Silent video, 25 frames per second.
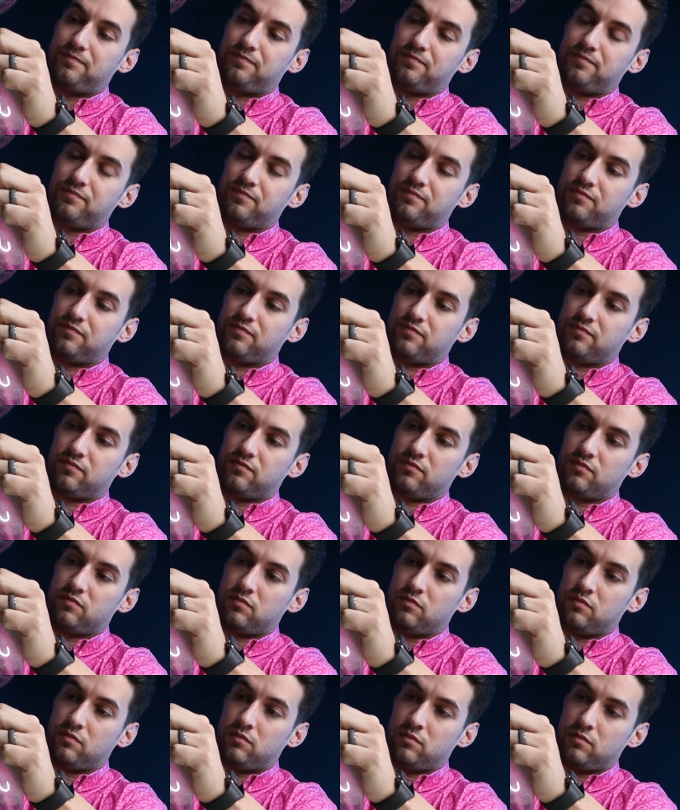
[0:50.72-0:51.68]

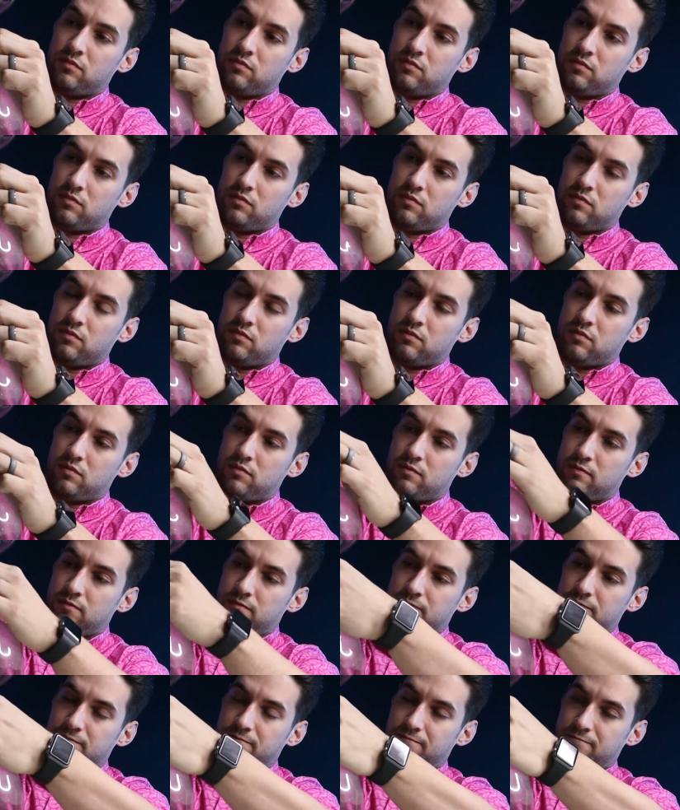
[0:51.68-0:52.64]

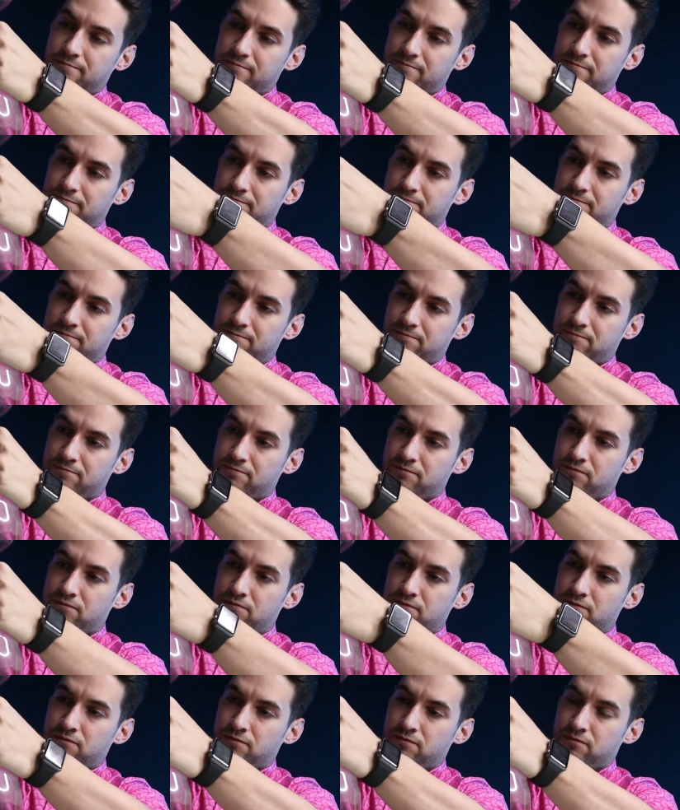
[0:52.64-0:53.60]

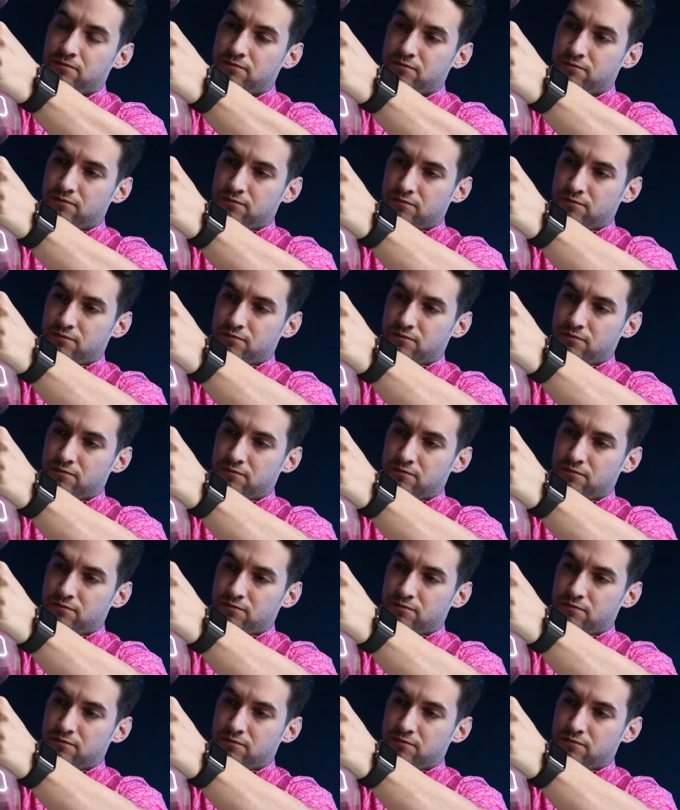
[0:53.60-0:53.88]
(no one is talking)